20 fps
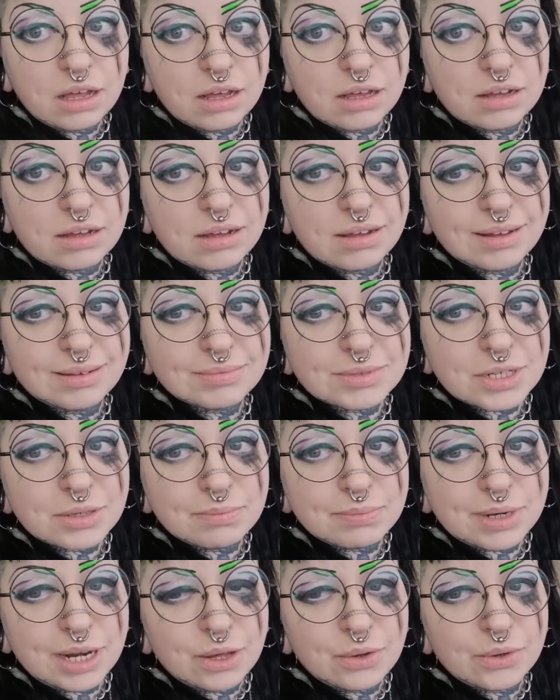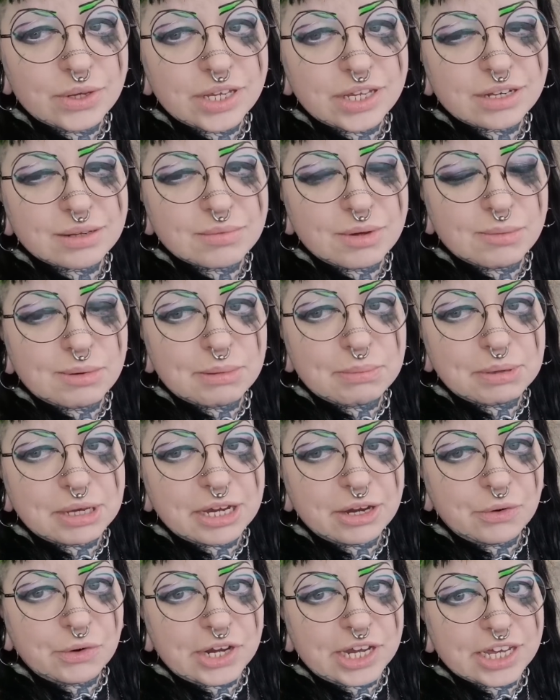Oh, I'm so bloated. I'm on my
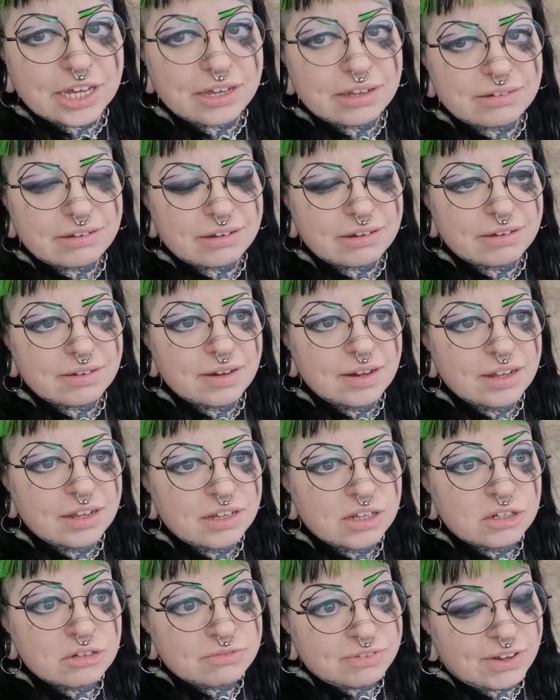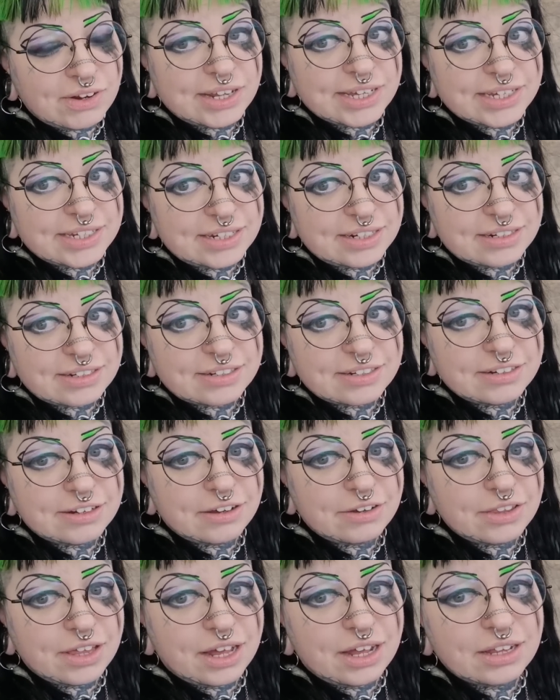period. Felt like you needed to
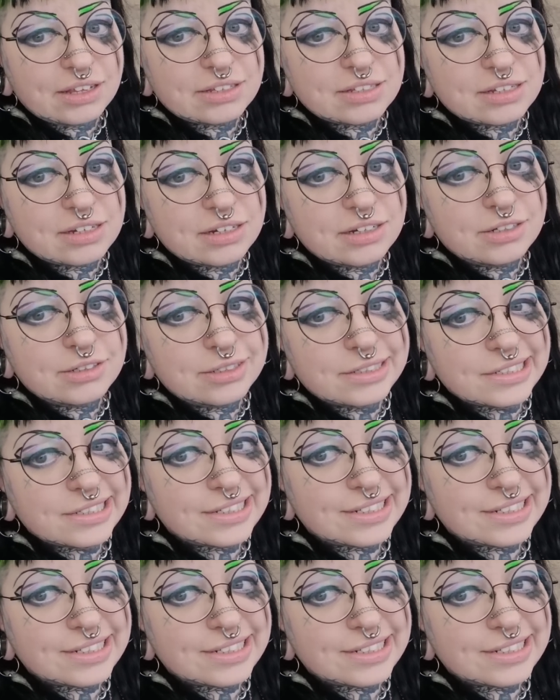know that, so.